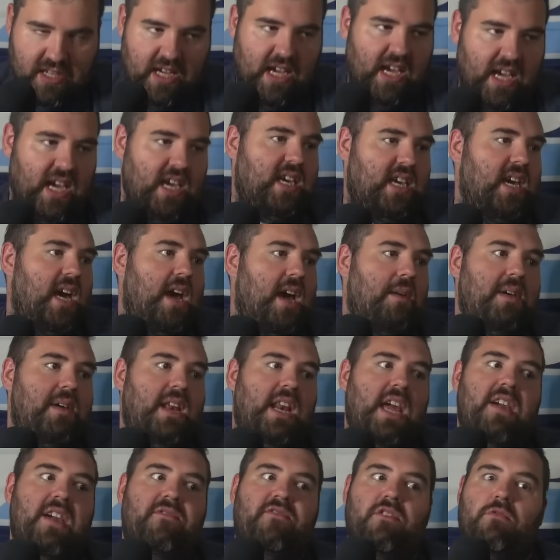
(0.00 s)

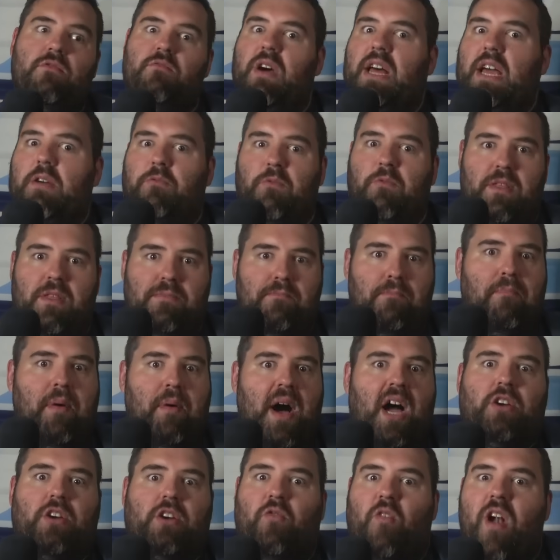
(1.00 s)
Even with
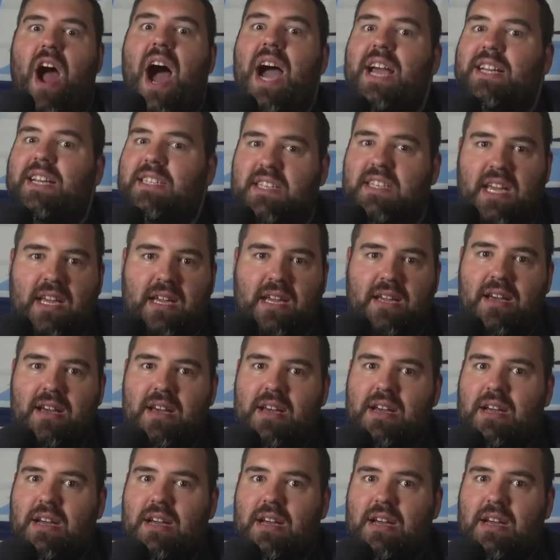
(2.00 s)
Buck Rising